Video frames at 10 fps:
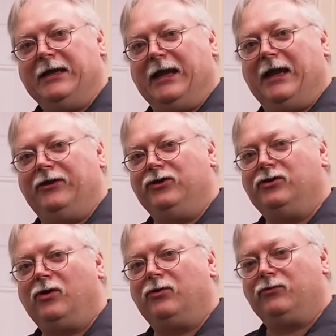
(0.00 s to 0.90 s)
and you
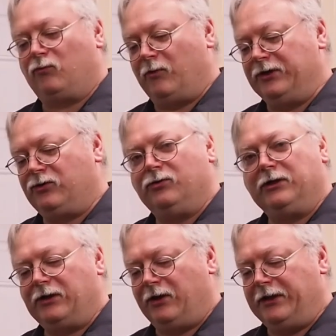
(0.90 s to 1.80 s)
don't run
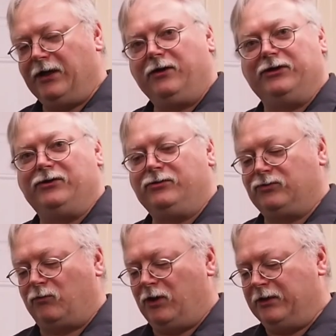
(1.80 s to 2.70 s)
coolant on there, you use
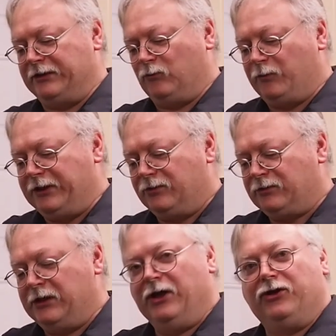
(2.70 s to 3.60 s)
wrong wheels,